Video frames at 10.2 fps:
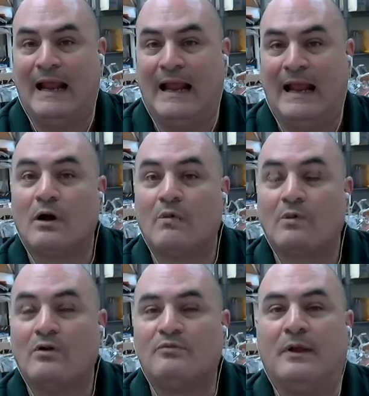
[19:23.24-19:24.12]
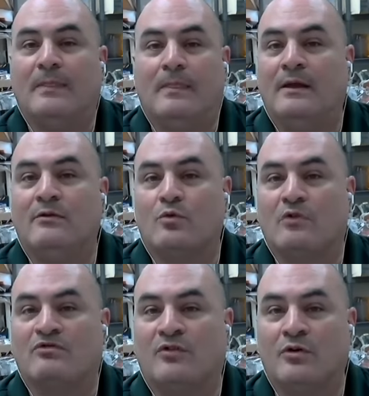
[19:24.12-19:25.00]
going on, and they were
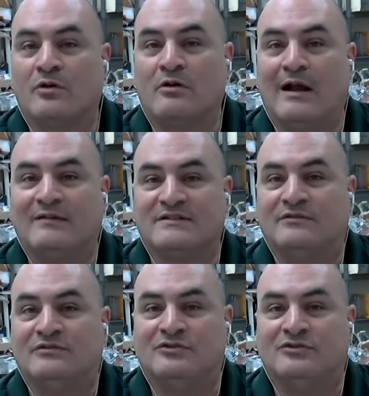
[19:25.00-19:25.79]
fearing the unknown.